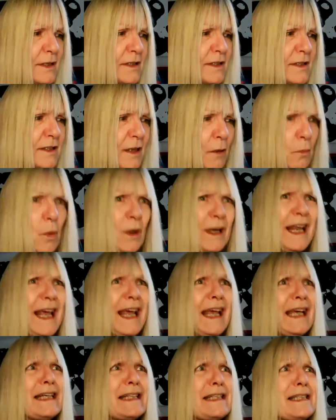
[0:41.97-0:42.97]
is someone
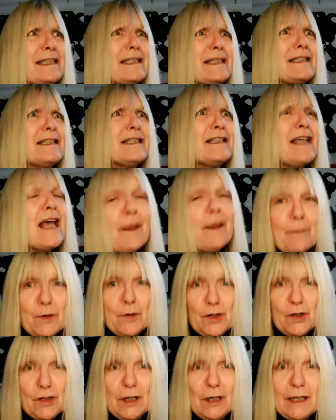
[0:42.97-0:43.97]

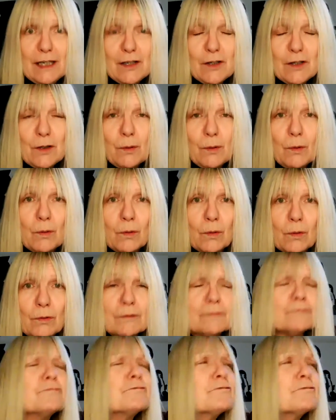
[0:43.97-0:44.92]
exceptionally tall,